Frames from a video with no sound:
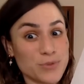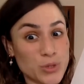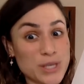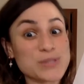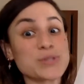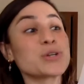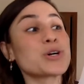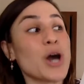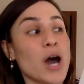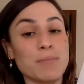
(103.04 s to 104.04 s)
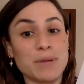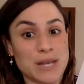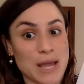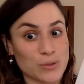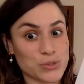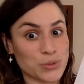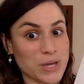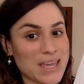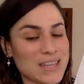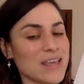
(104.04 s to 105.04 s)
these are common nouns,
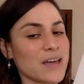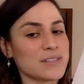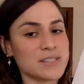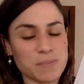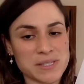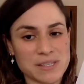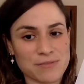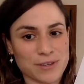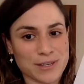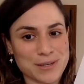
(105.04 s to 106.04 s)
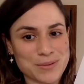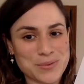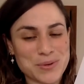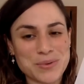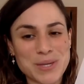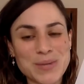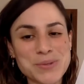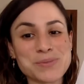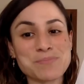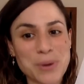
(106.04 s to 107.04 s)
okay? Nothing specific. When we
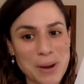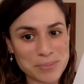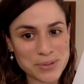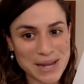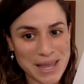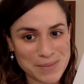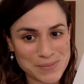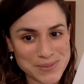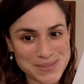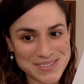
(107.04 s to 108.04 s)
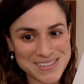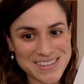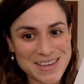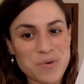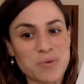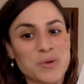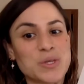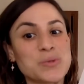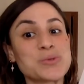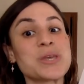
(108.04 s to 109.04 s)
use proper names, when we
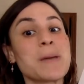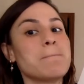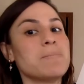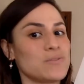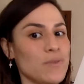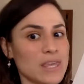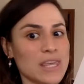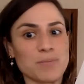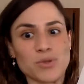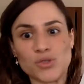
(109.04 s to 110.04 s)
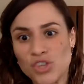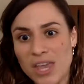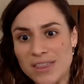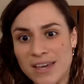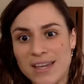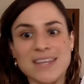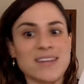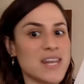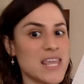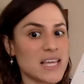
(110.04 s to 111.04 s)
use Miss Vicky, Miss Shada,
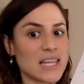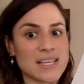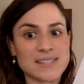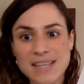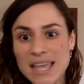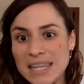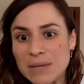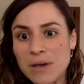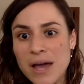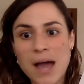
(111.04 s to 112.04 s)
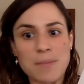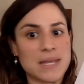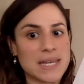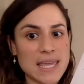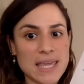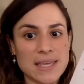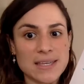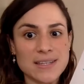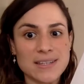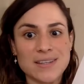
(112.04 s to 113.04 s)
Nikla, Selim, Amelie,
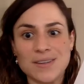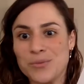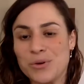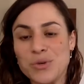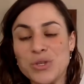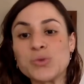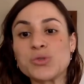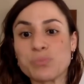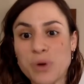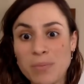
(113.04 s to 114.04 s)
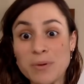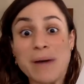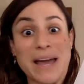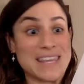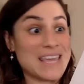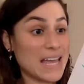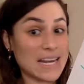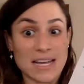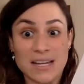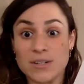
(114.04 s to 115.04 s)
when we use proper Mariana,